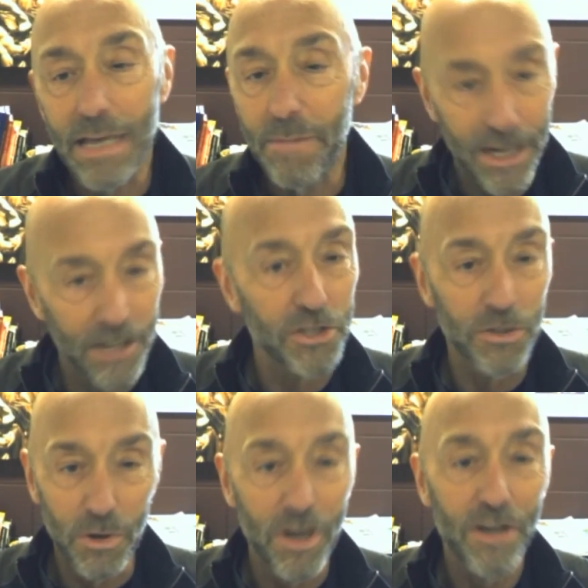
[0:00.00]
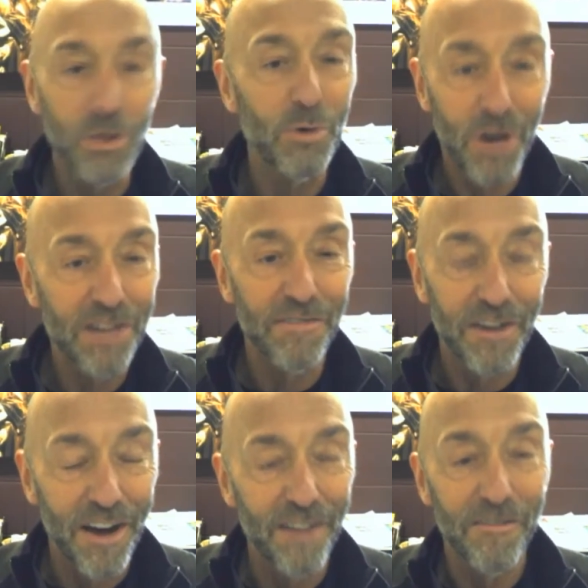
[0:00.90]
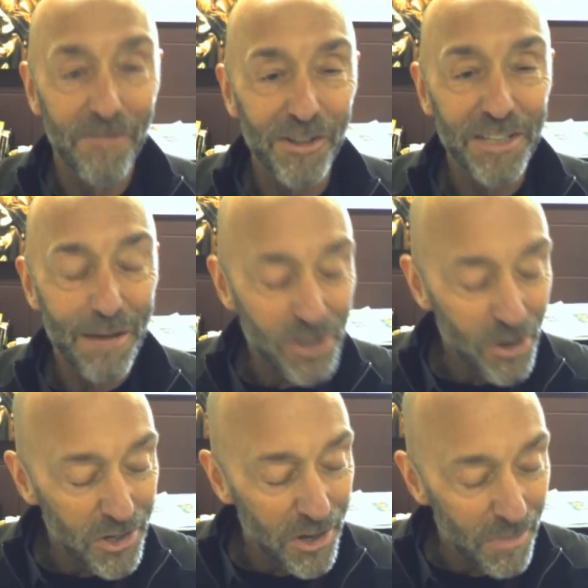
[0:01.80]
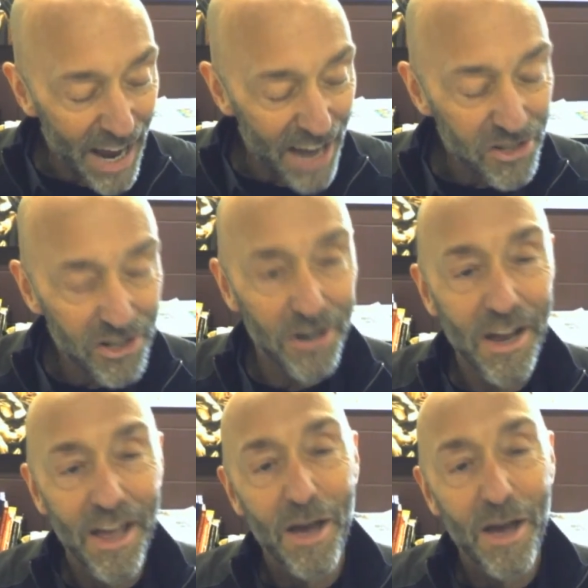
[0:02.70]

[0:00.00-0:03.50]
I mean, he'll do the work of a full-time associate pastor,